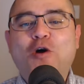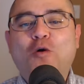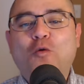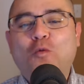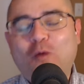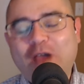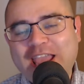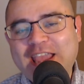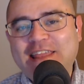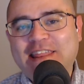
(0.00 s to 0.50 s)

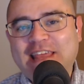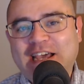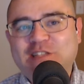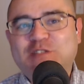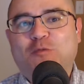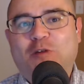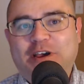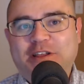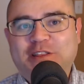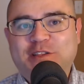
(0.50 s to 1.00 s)
way, that's
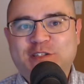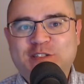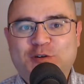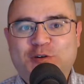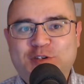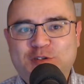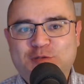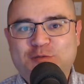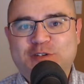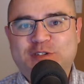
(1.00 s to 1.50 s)
why the
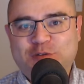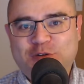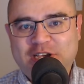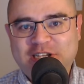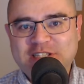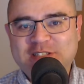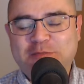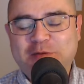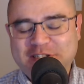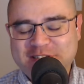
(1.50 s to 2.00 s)
stories were so
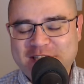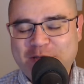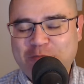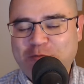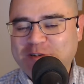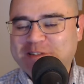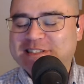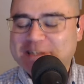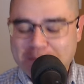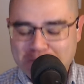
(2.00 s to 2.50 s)
nice because they
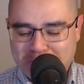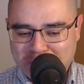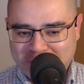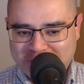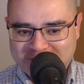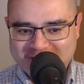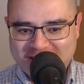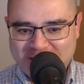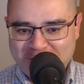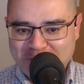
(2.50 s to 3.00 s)
were
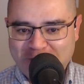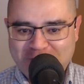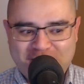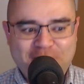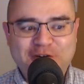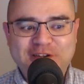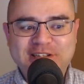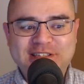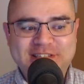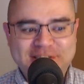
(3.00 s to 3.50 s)
simple. They were
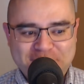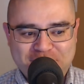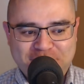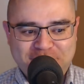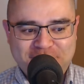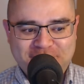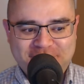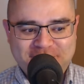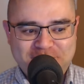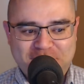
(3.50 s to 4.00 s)
very
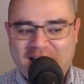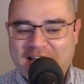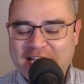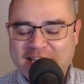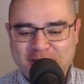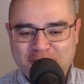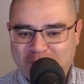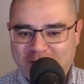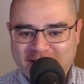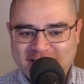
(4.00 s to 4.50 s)
simple, yes. black
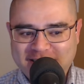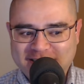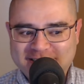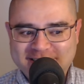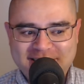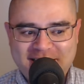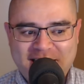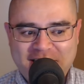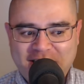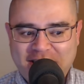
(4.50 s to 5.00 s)
and yes.
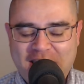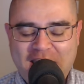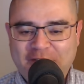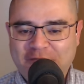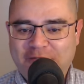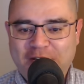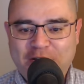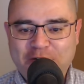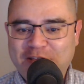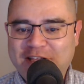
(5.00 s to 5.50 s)
white, and they have
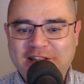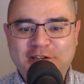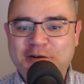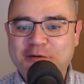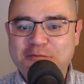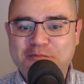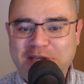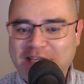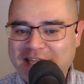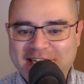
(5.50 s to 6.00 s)
very clear
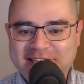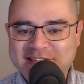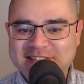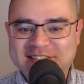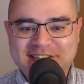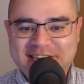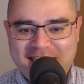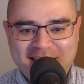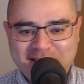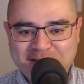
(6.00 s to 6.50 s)
beginnings
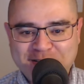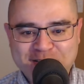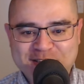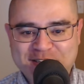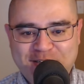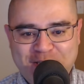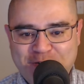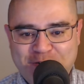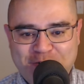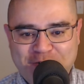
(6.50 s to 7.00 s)
and ends,
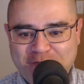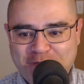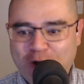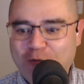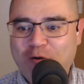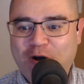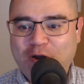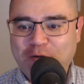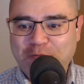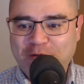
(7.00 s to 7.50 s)
and you can
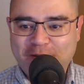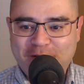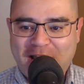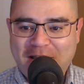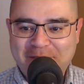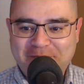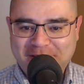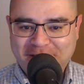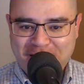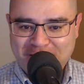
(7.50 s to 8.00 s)
go on with your
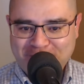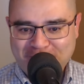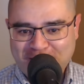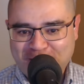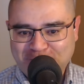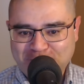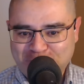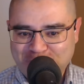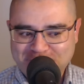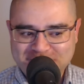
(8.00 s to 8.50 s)
happy life
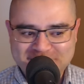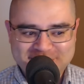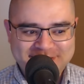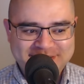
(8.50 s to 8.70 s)
afterwards.